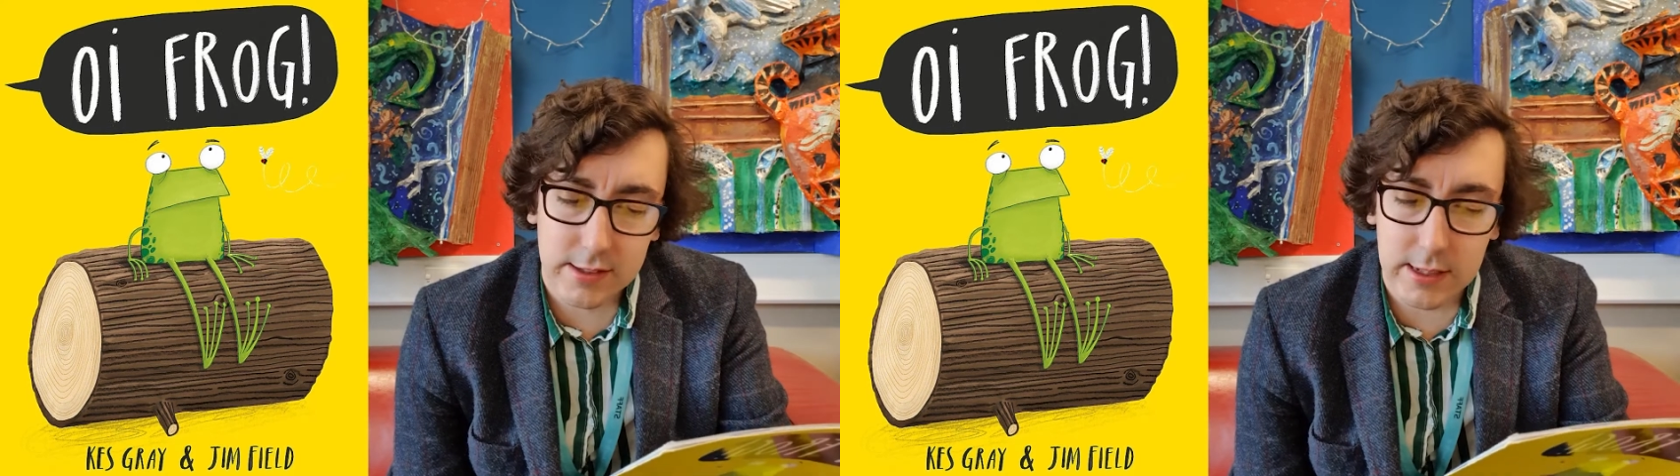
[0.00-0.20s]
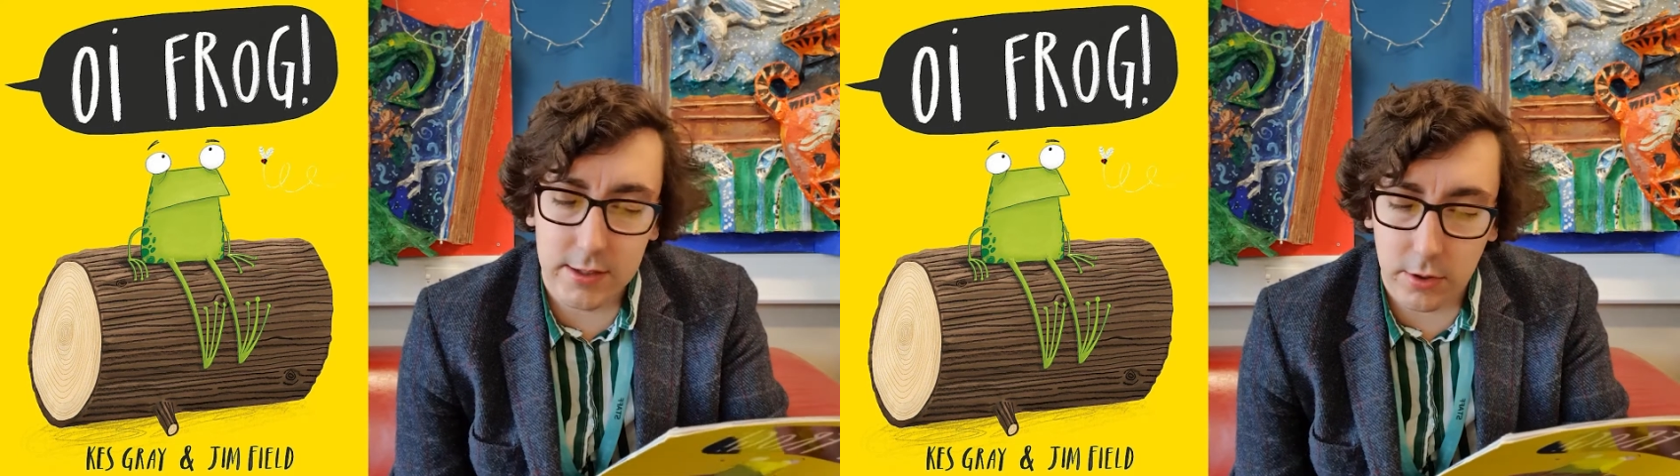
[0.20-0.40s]

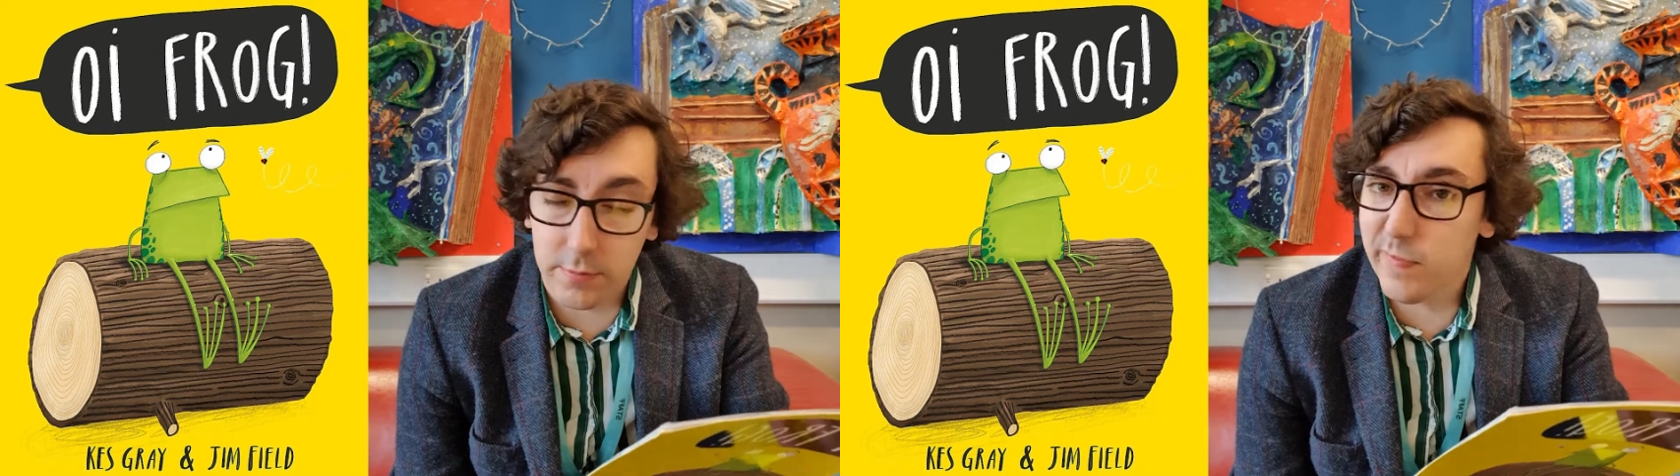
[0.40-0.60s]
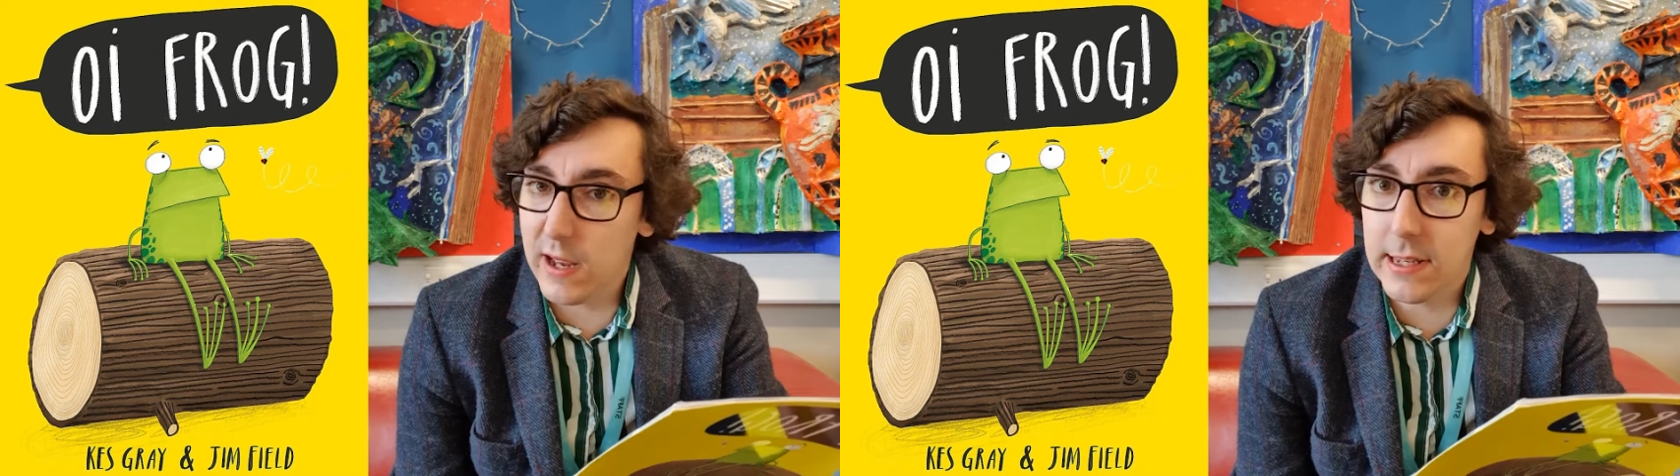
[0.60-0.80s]
sit on?
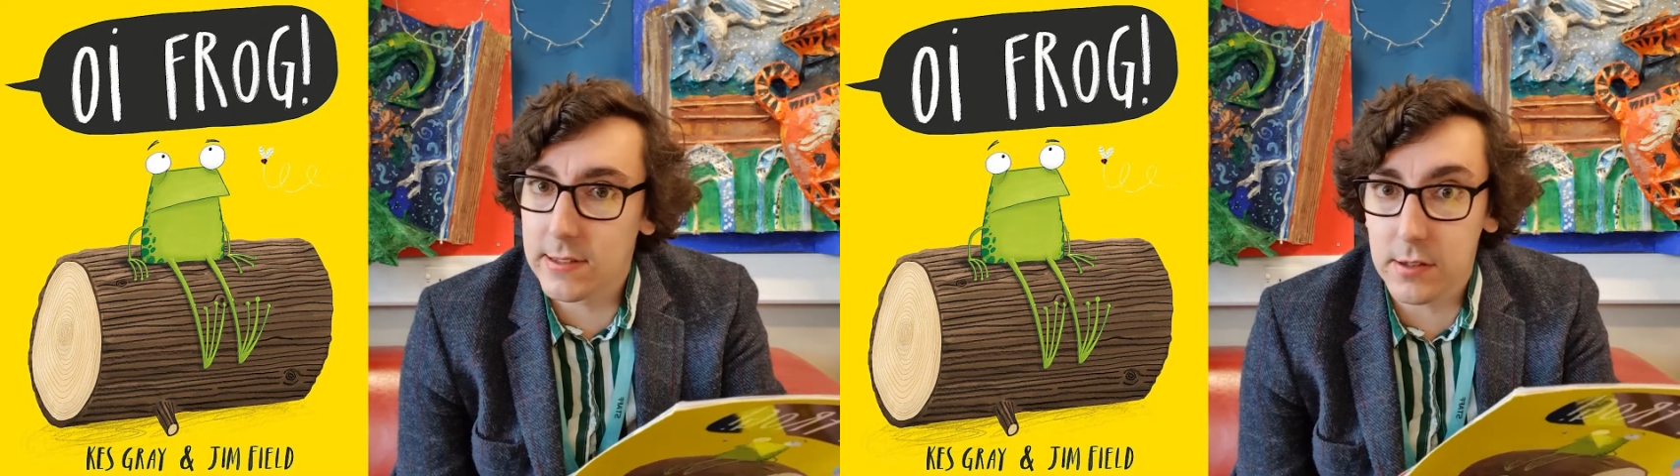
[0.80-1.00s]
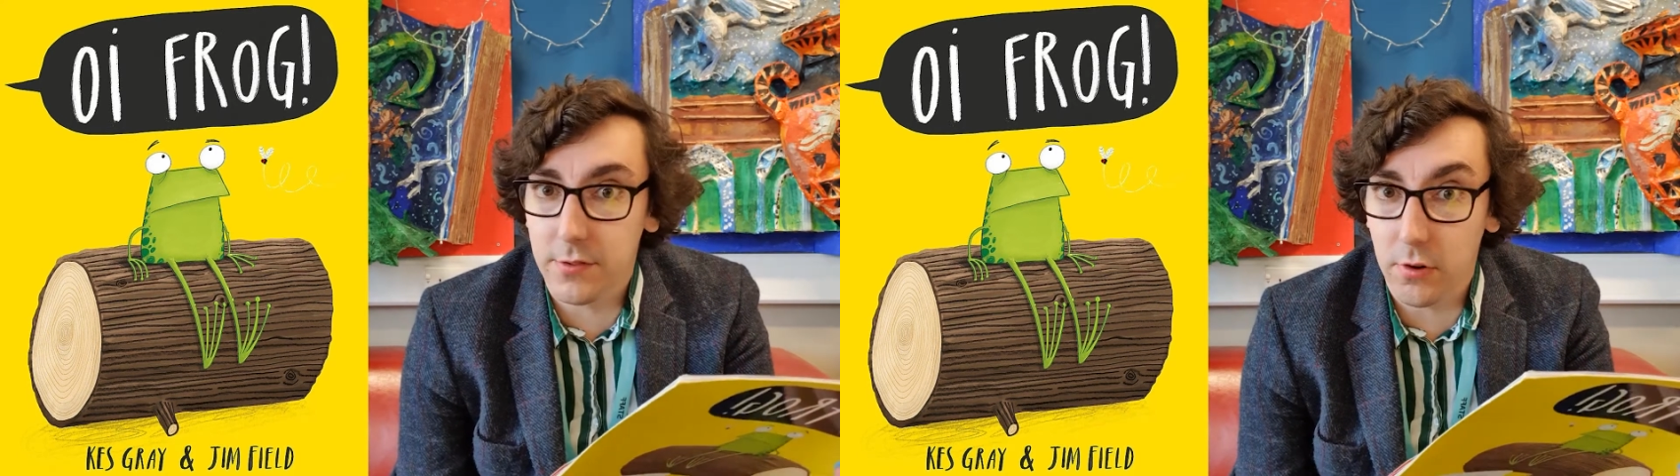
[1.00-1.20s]

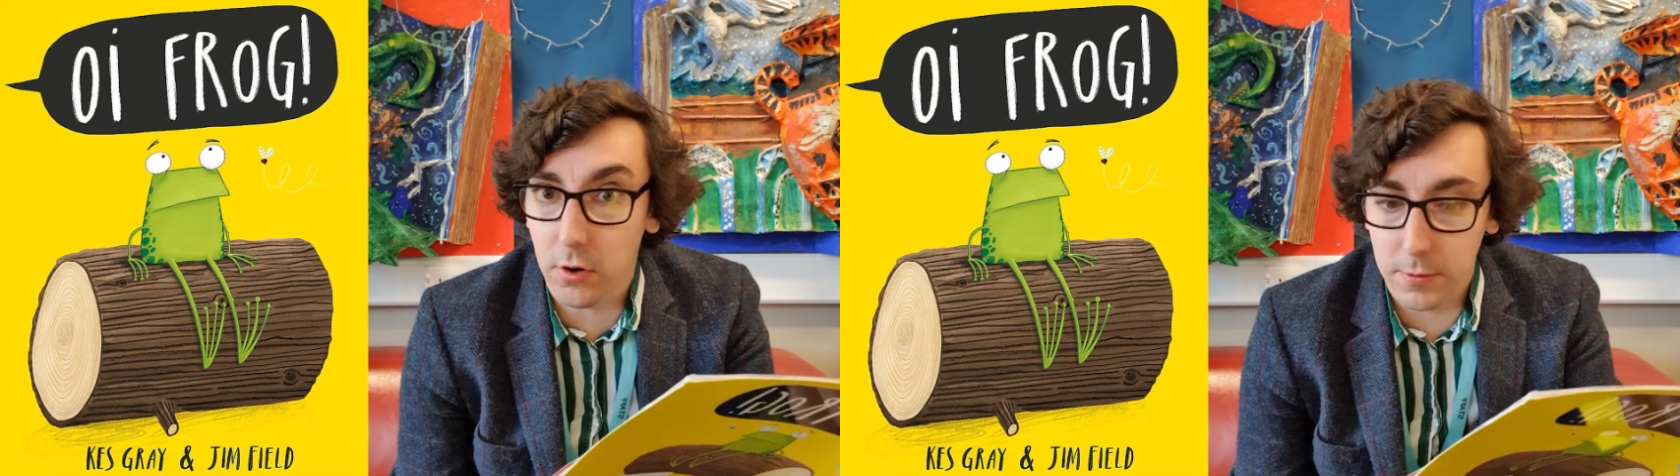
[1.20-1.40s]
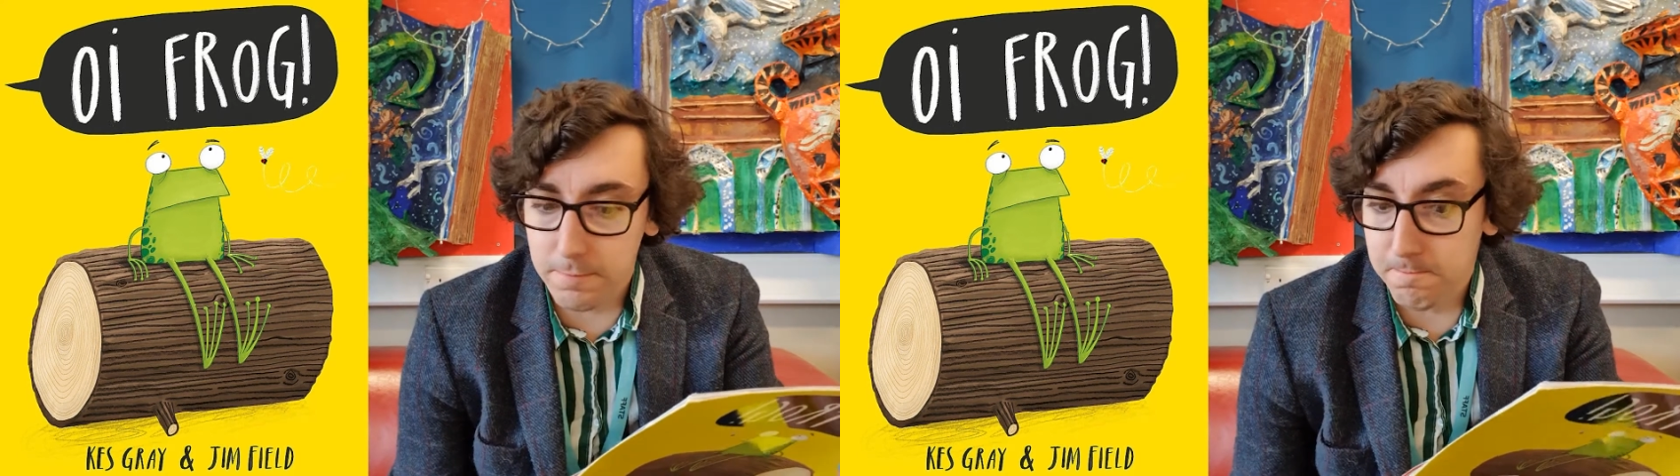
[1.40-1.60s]
asked the frog.